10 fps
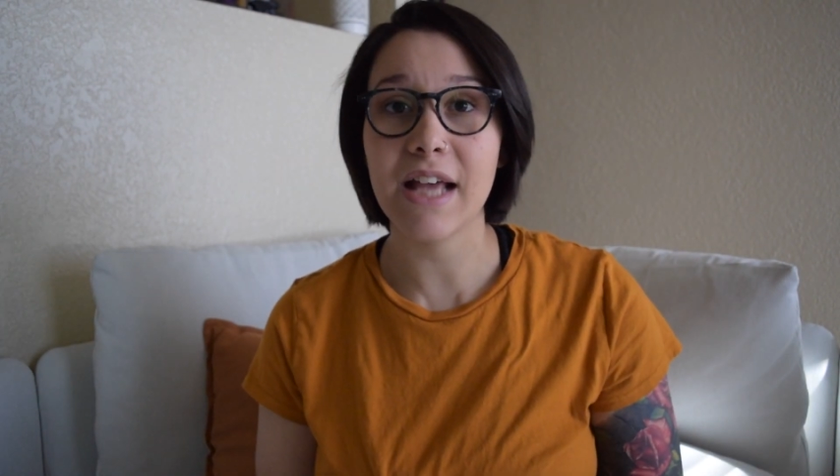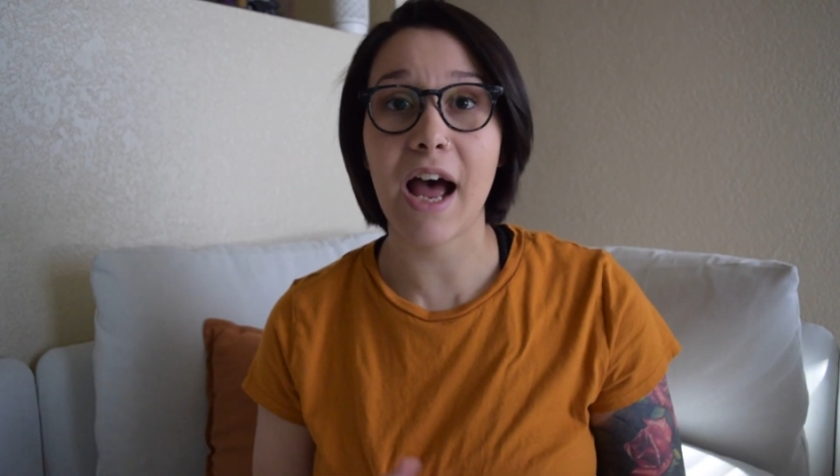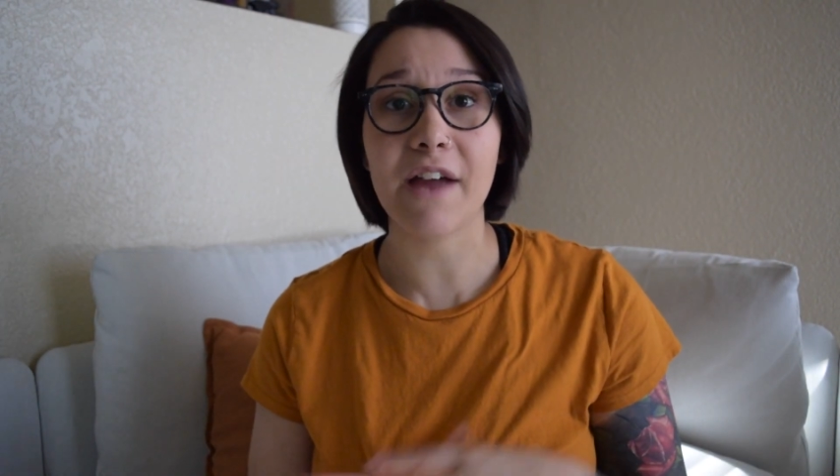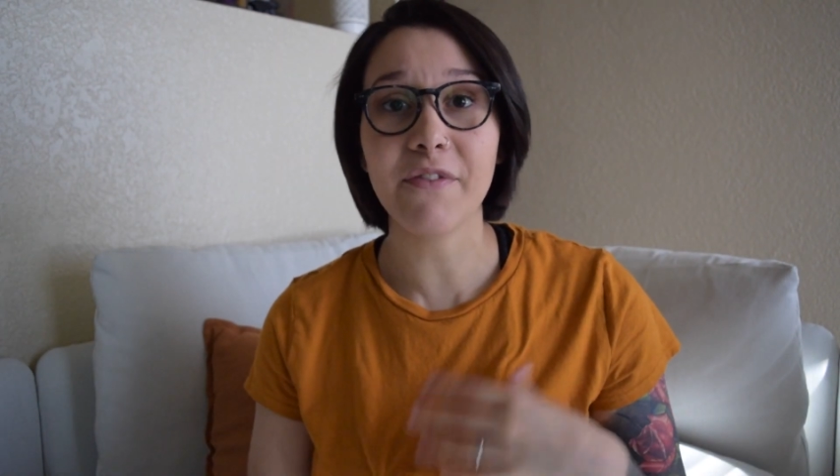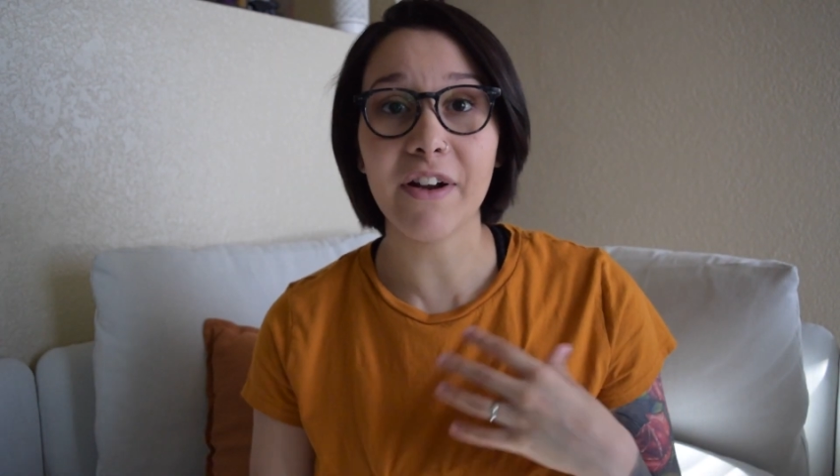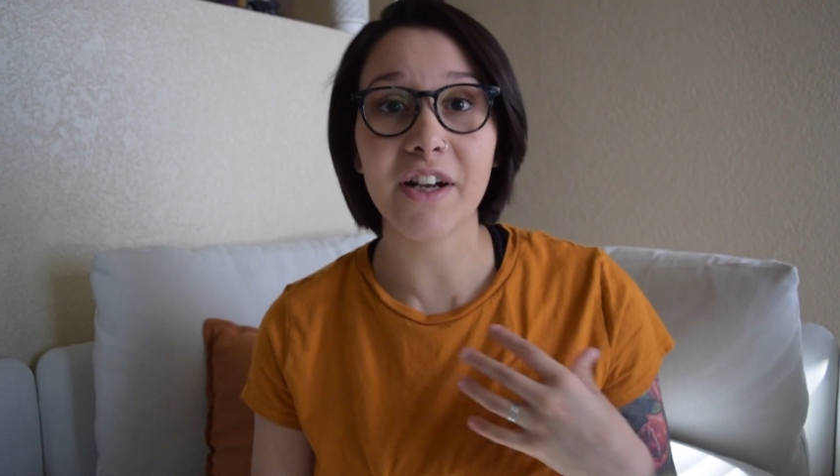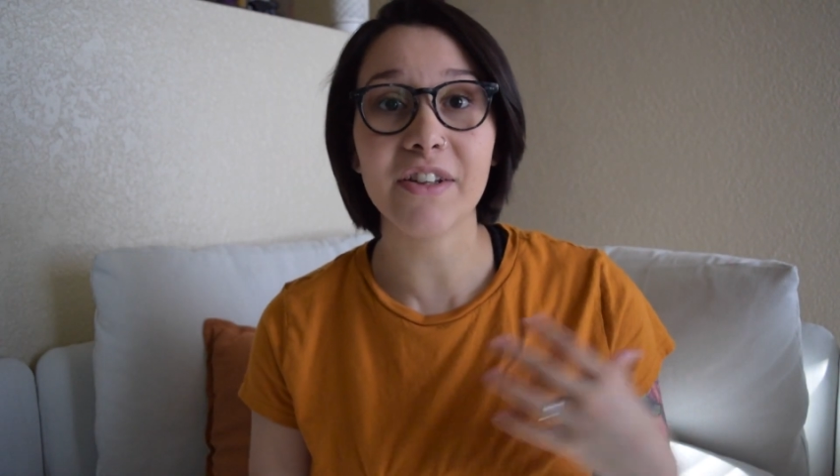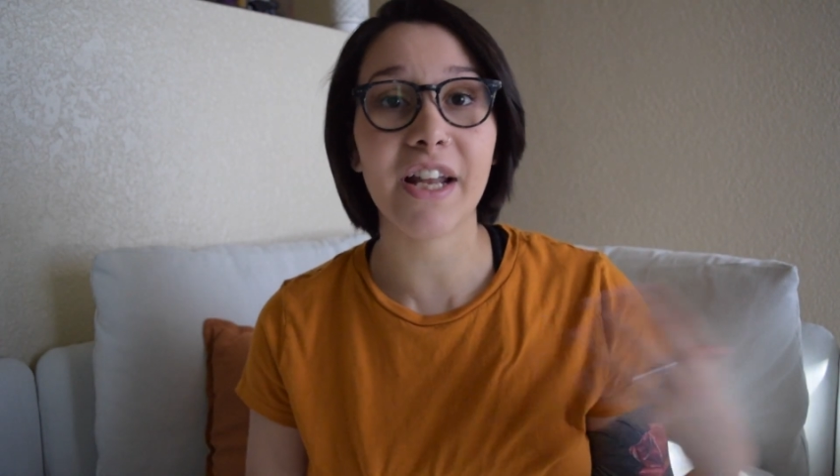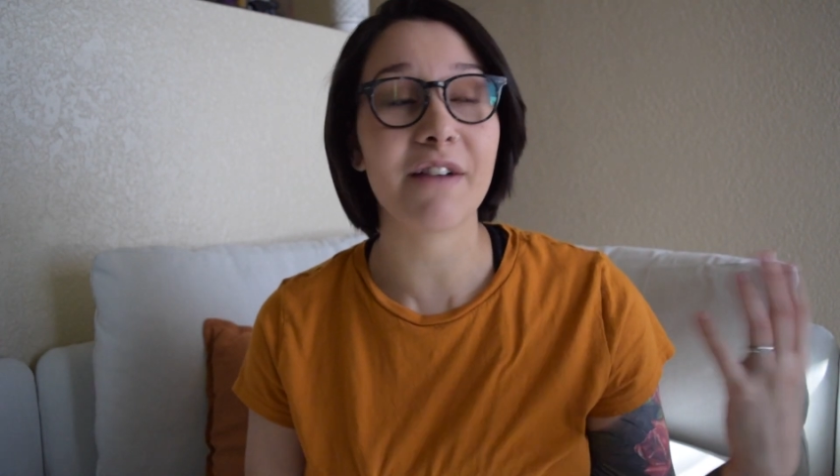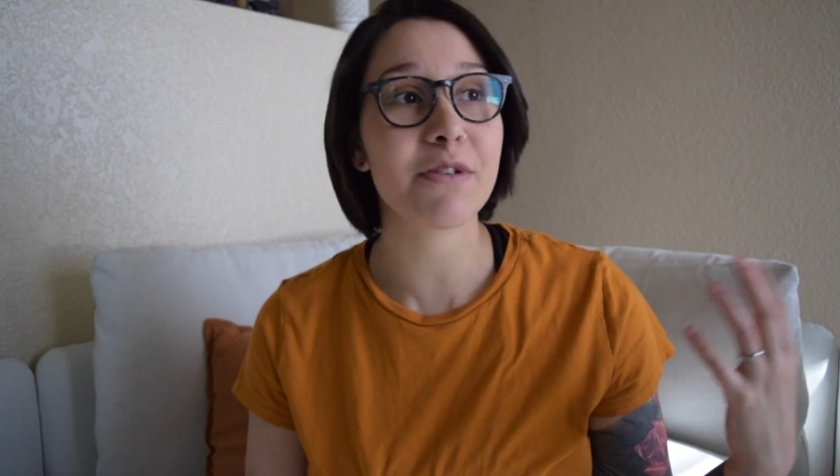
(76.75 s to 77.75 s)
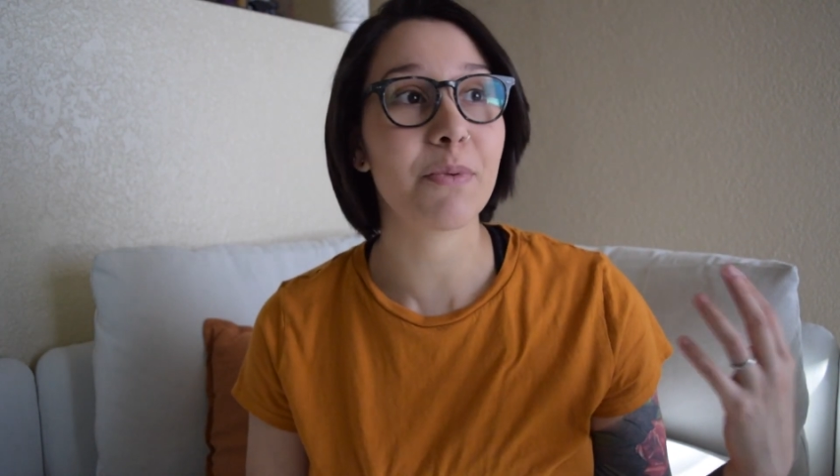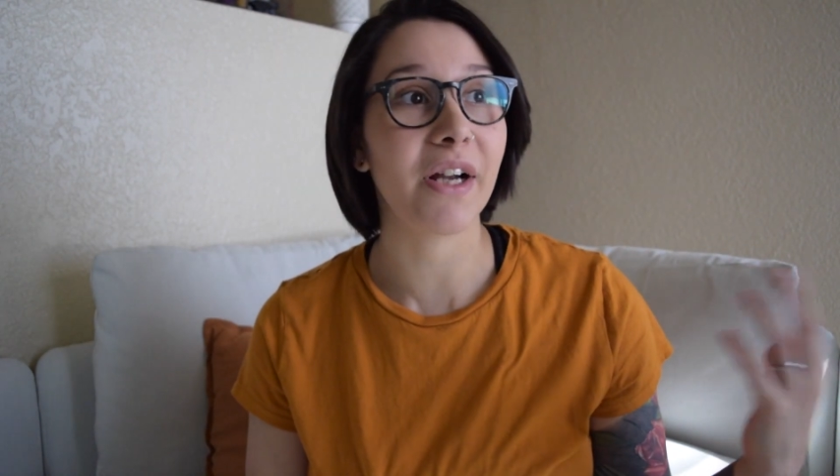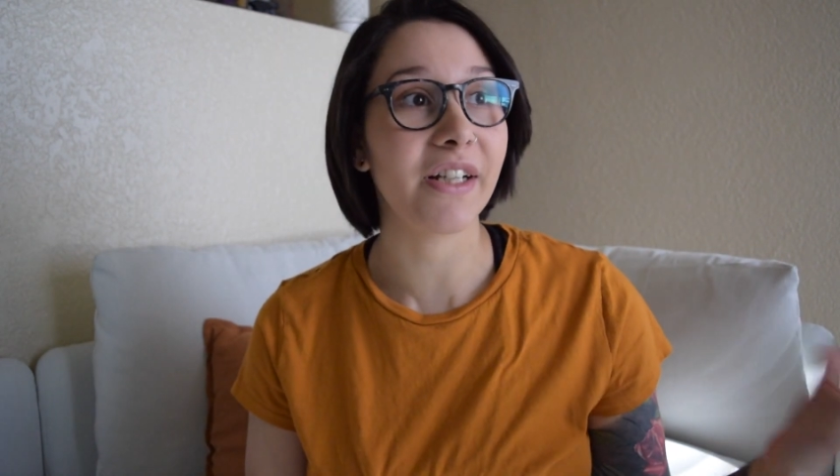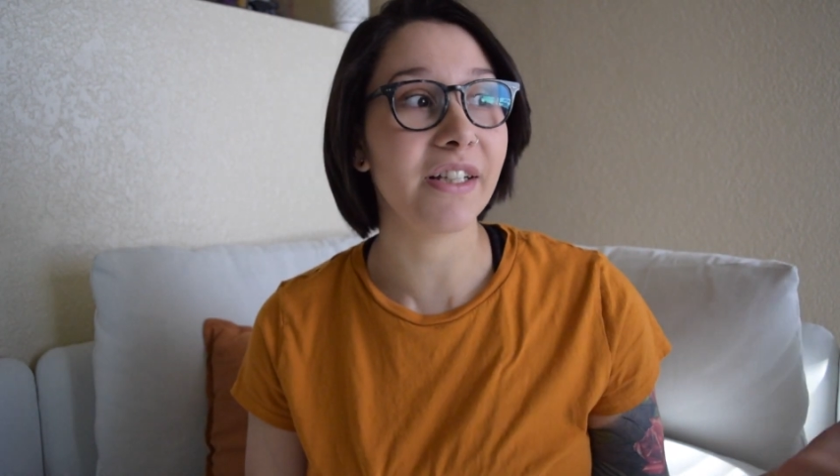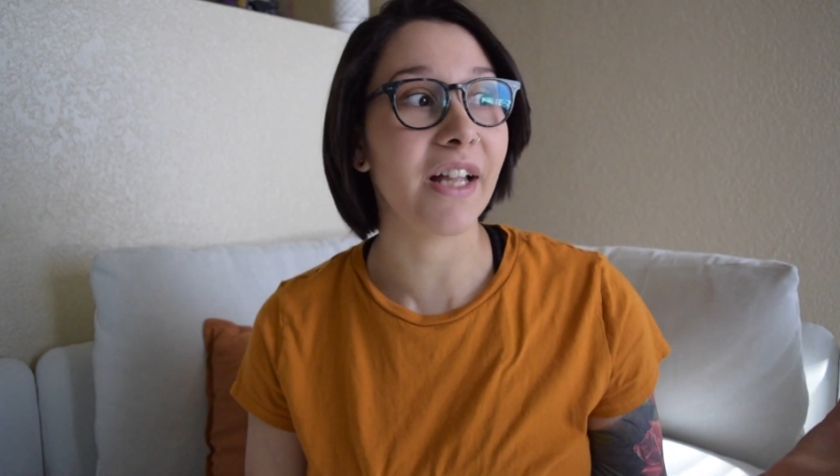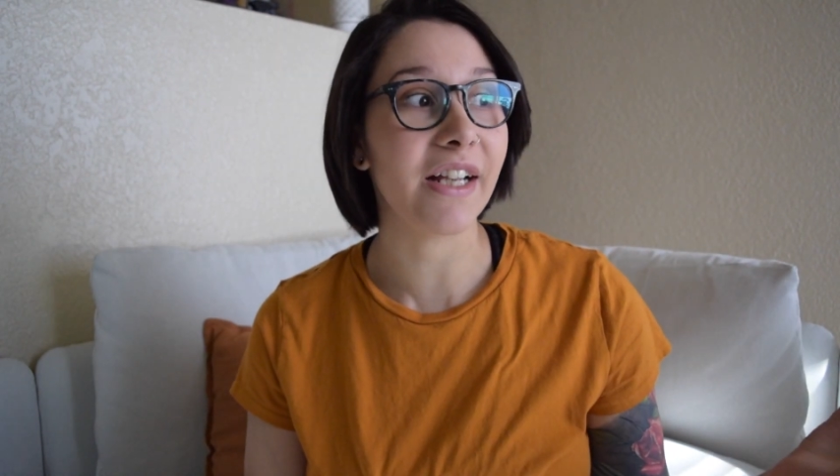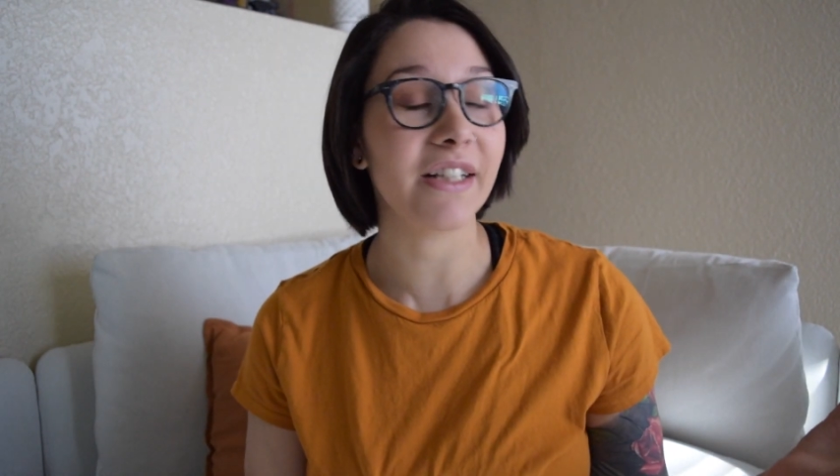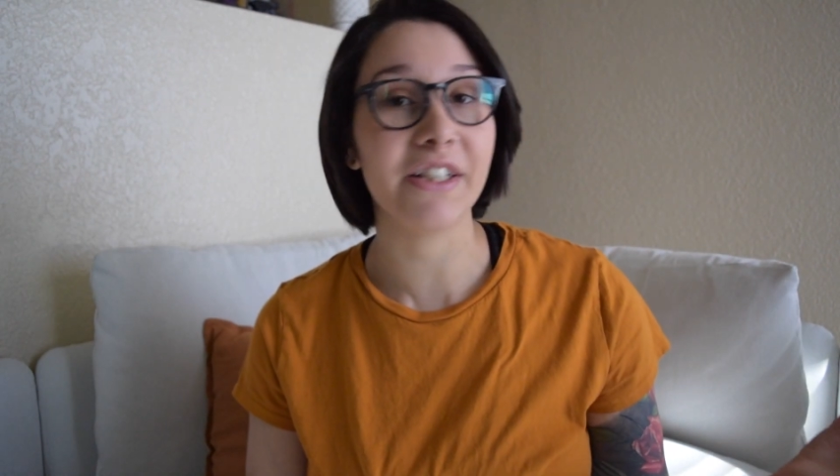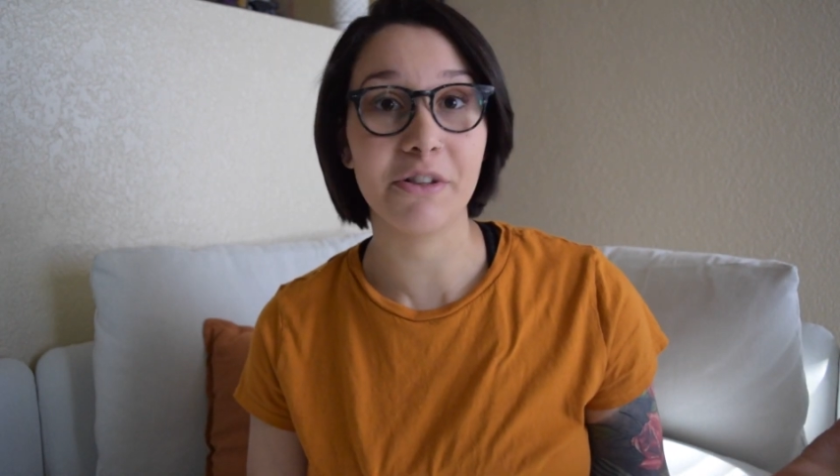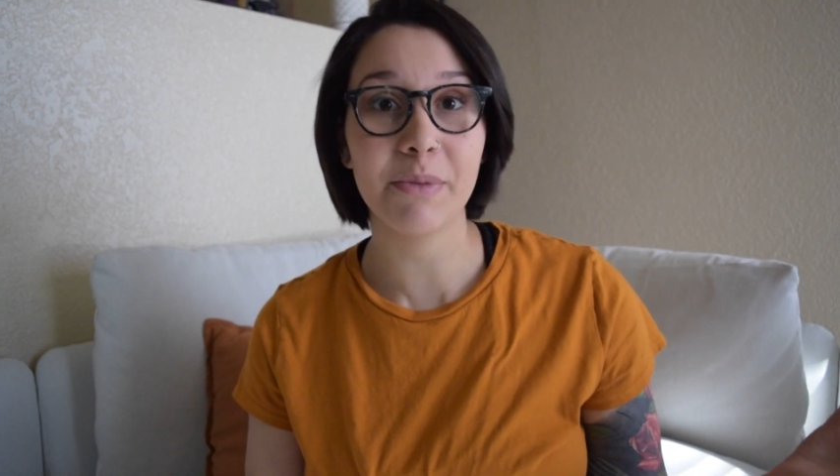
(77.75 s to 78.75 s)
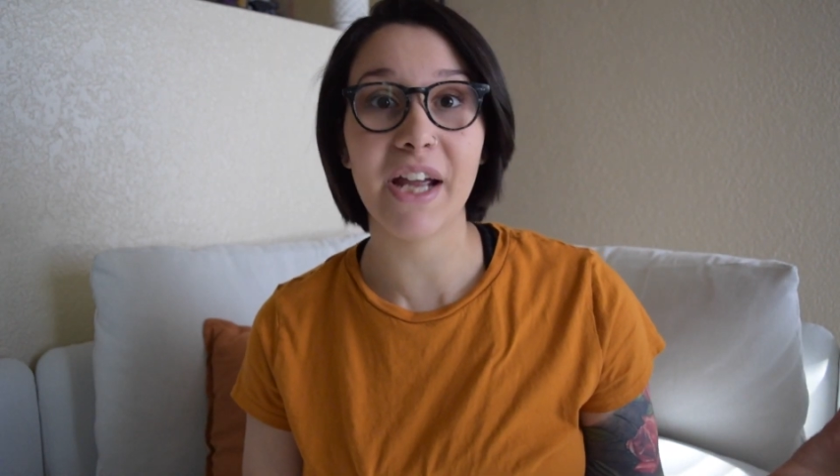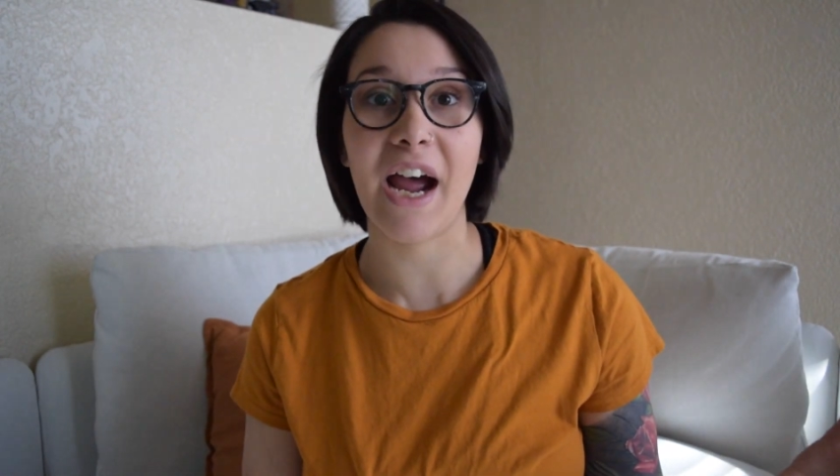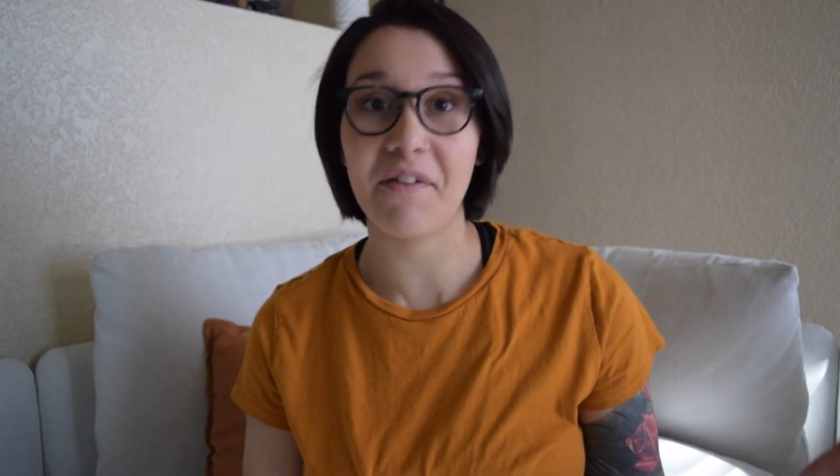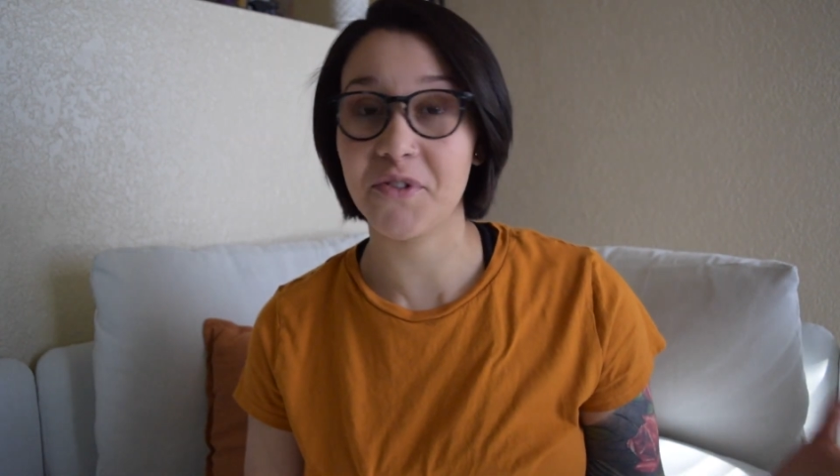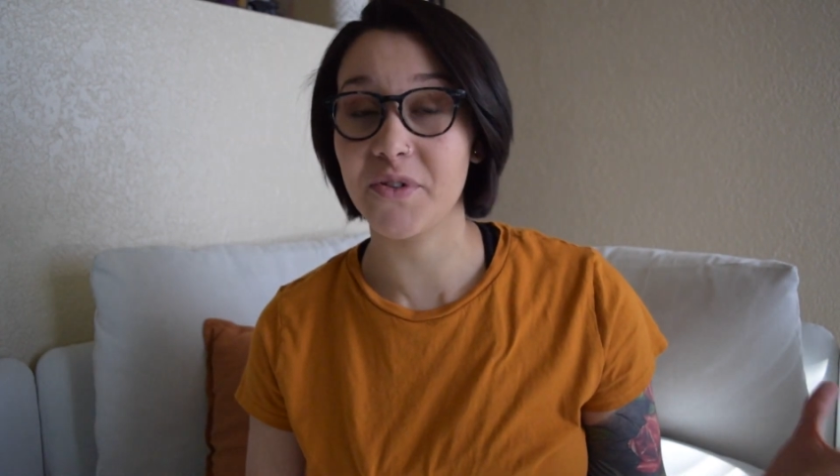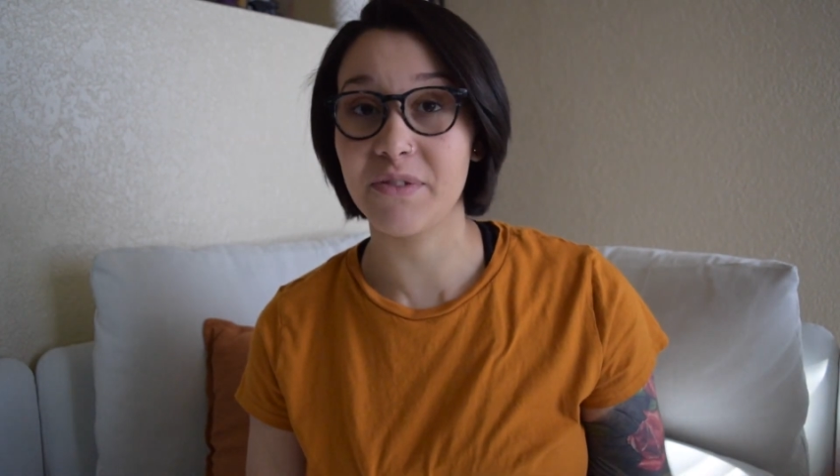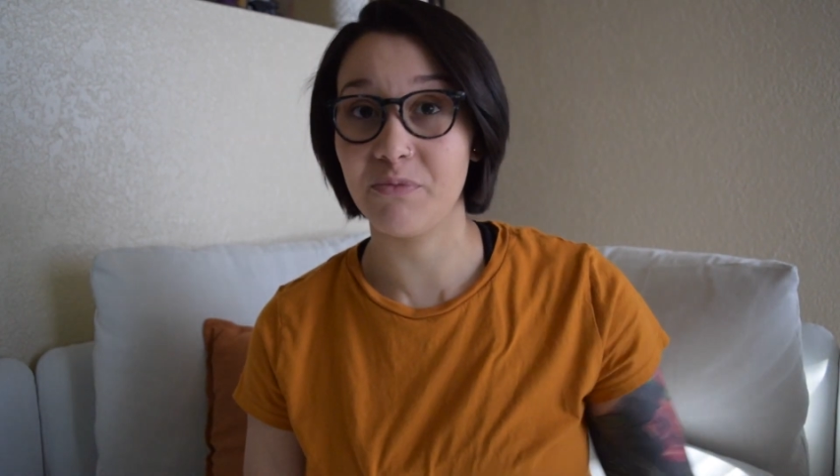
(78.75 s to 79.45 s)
I found out that I was pregnant like a little bit after